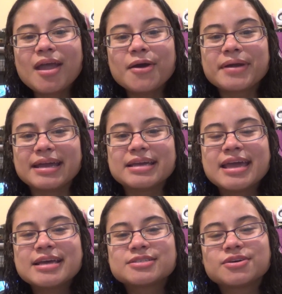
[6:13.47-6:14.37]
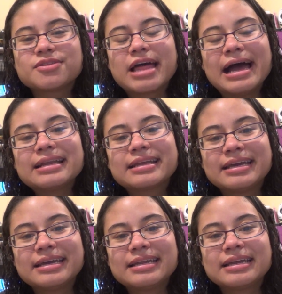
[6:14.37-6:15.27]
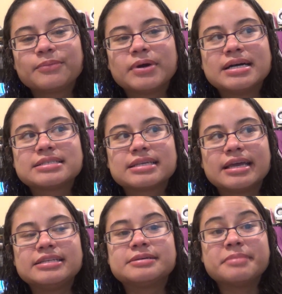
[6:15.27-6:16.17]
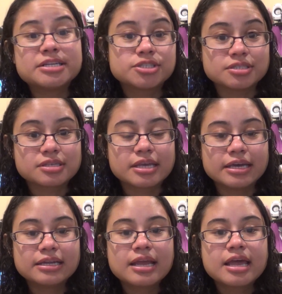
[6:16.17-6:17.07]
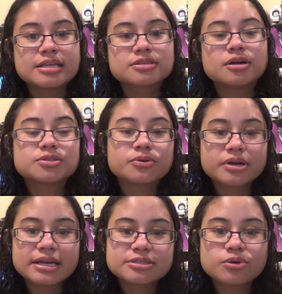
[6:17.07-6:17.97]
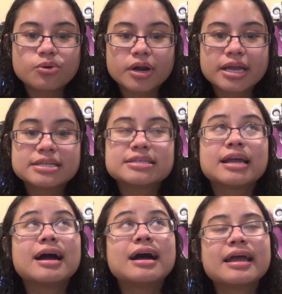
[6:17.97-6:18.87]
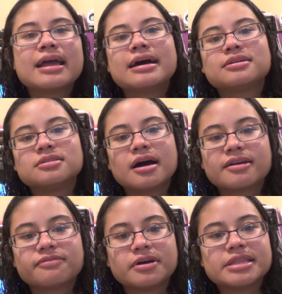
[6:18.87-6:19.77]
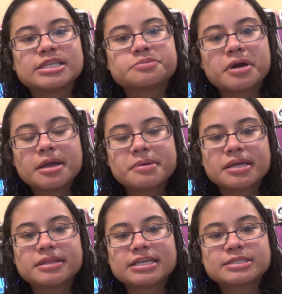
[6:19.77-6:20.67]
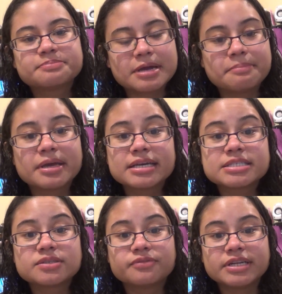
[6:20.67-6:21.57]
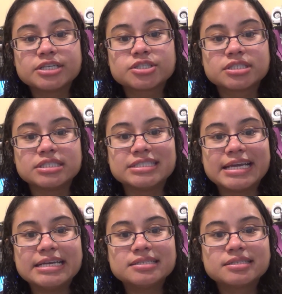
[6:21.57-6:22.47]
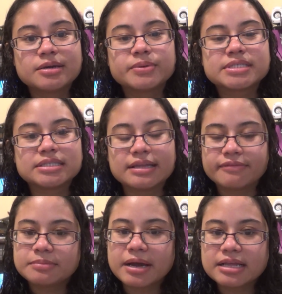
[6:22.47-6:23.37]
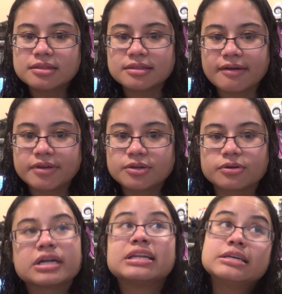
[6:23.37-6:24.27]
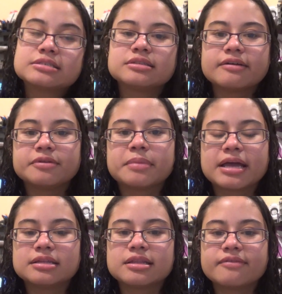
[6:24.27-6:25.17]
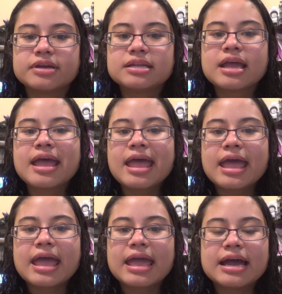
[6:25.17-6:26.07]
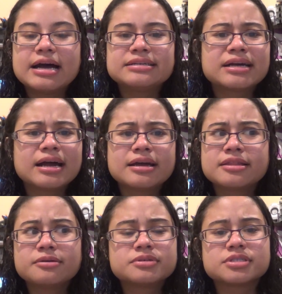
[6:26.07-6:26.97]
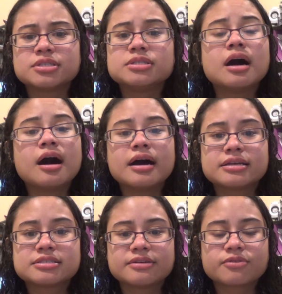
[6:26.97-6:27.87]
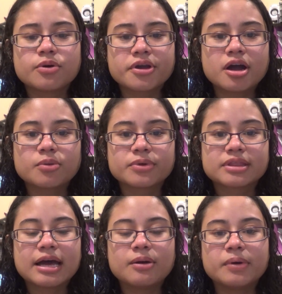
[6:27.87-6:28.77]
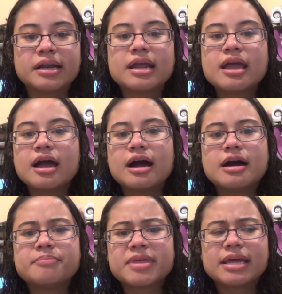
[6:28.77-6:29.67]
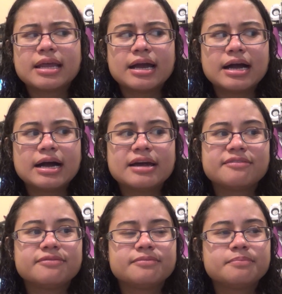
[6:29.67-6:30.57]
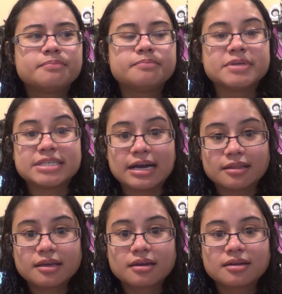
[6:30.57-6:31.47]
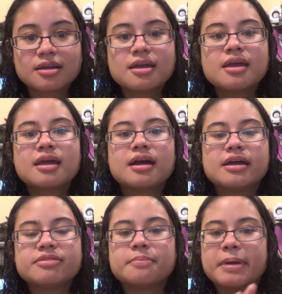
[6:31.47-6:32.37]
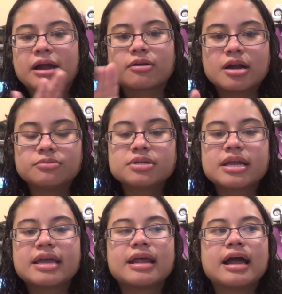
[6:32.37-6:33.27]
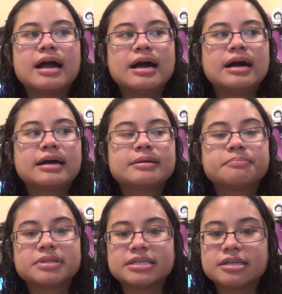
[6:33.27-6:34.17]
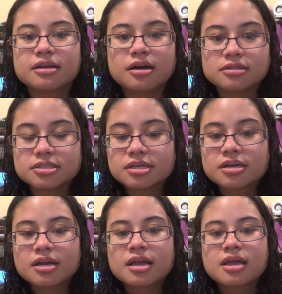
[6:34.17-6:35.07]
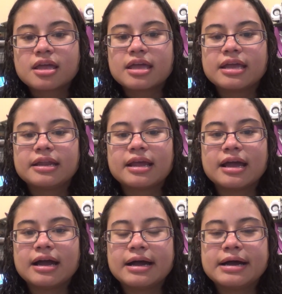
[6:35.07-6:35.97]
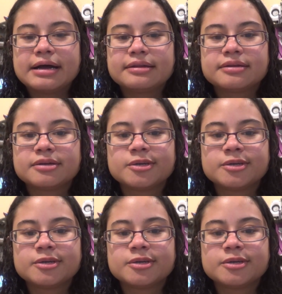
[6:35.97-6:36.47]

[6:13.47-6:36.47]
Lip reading: Okay, so that kit was a dimensions kit. It's called Oriental Orchids, and I had a lot of fun. That's my biggest finish to date. It was 11 by 11, or it is 11 by 11, and there was a lot of stuff going on with that one. It had metallic in the background. It had blended color. It had